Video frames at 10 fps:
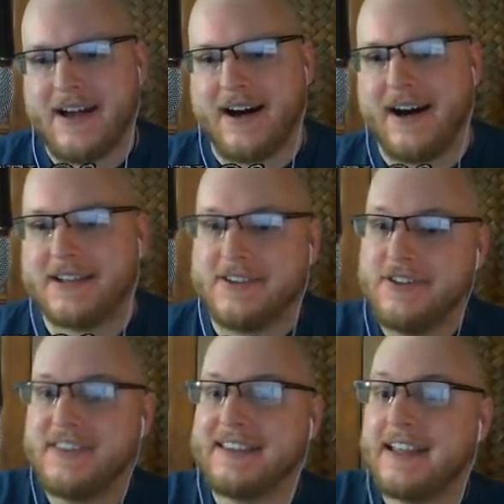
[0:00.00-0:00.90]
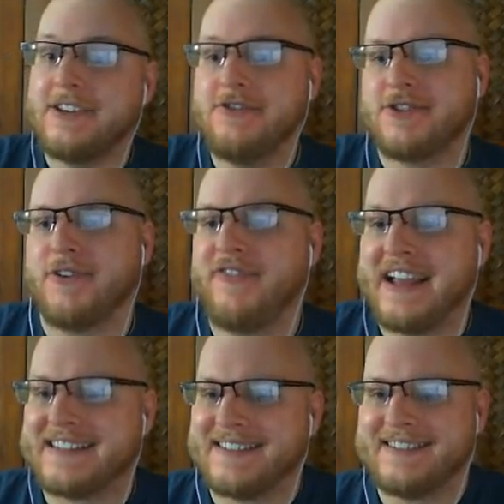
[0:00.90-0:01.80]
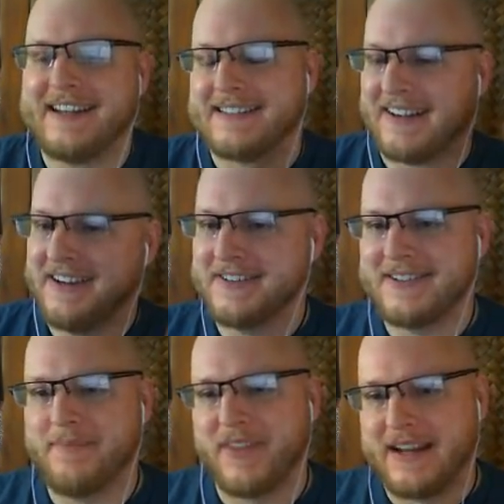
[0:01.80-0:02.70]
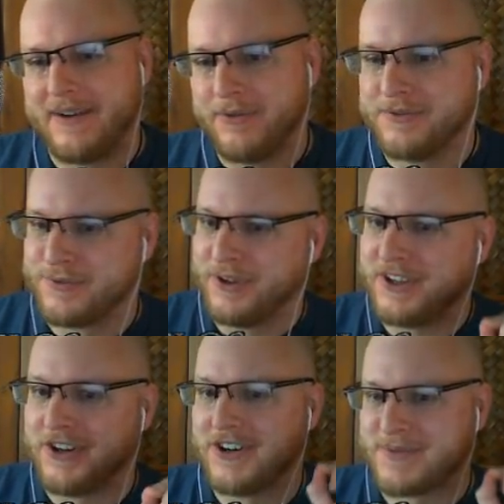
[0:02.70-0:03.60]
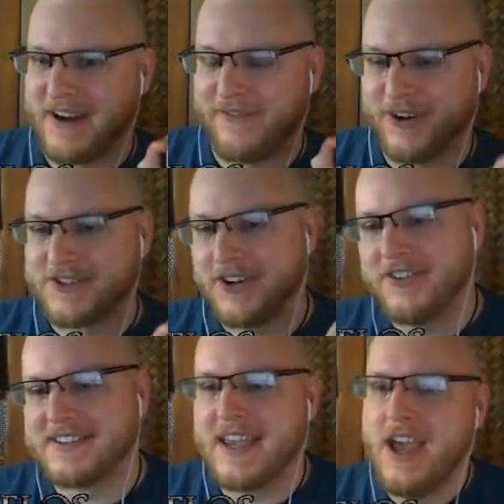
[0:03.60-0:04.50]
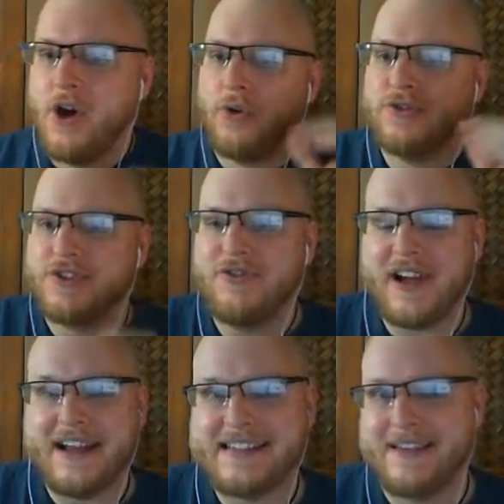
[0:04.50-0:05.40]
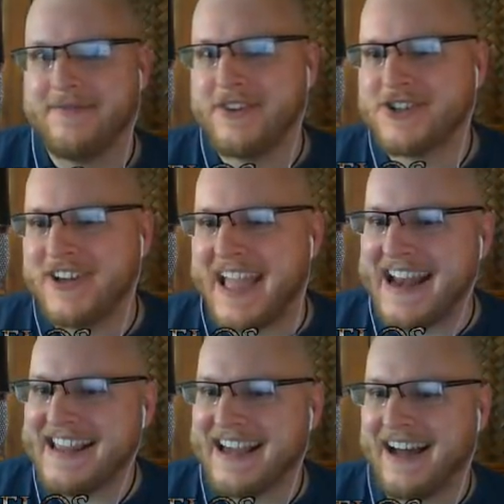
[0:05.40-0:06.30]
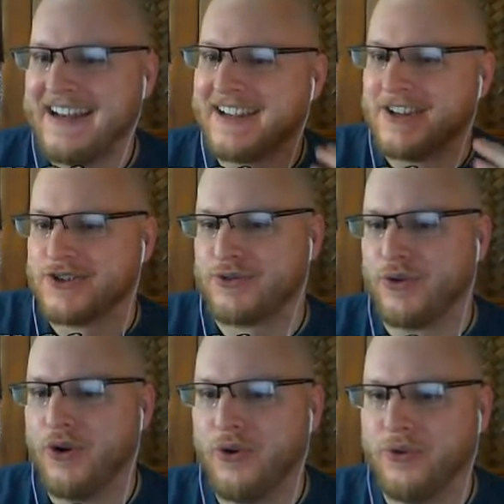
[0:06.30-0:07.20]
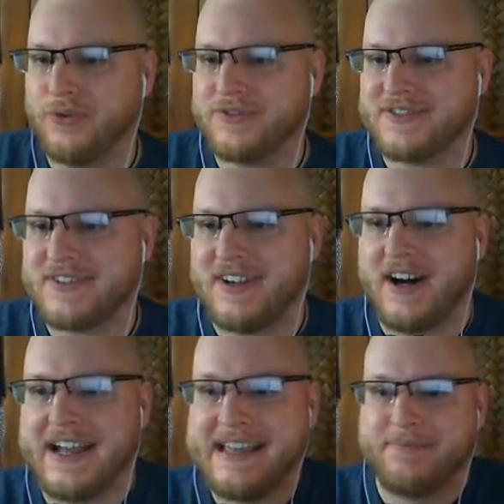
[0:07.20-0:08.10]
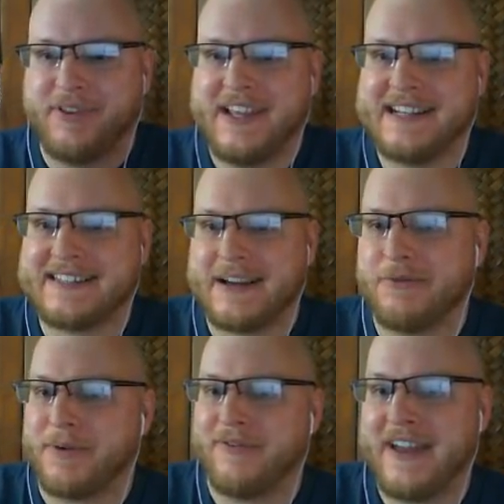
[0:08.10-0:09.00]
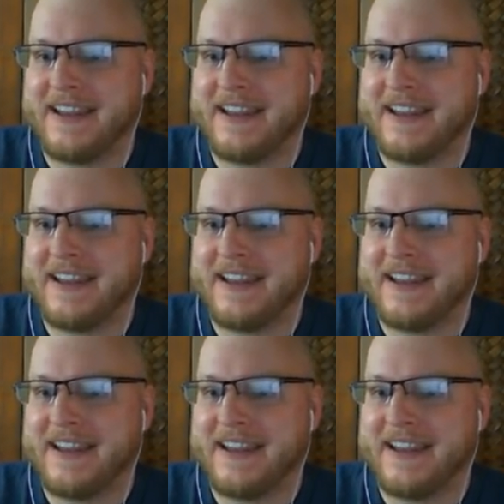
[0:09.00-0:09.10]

That they can use to advance the cities. Now, here's something that I was really curious when I first heard this. Do you guys envision any kind of controls in place that would prevent?